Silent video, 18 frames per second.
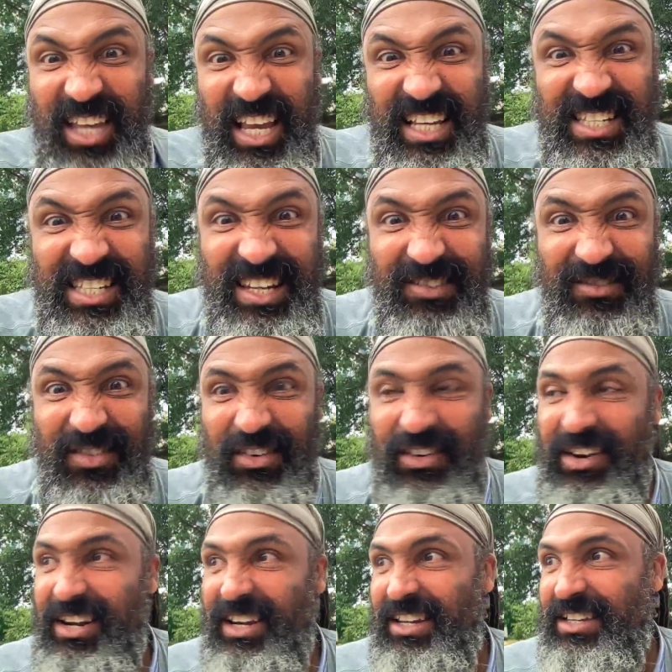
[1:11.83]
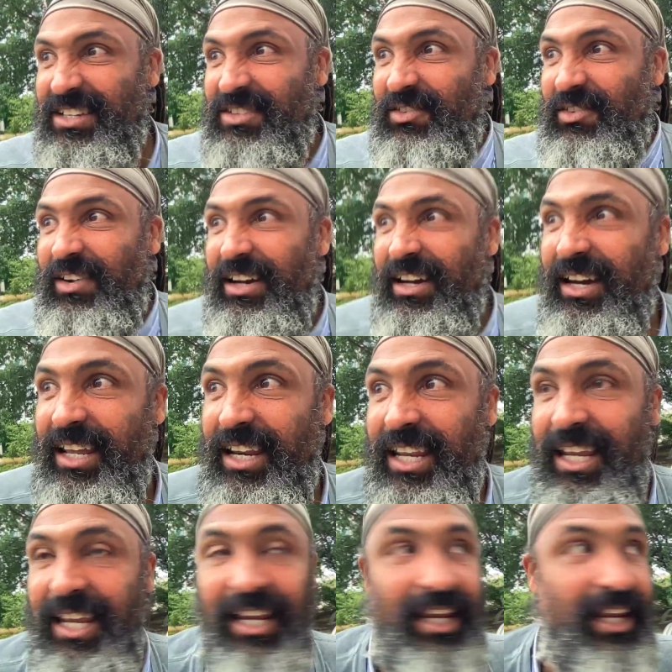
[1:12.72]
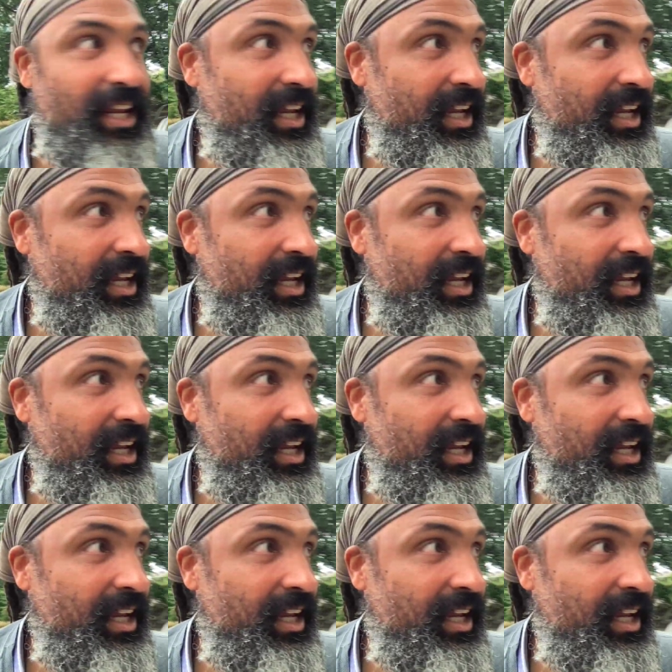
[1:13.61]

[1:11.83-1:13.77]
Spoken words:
extemporaneous. Waddy.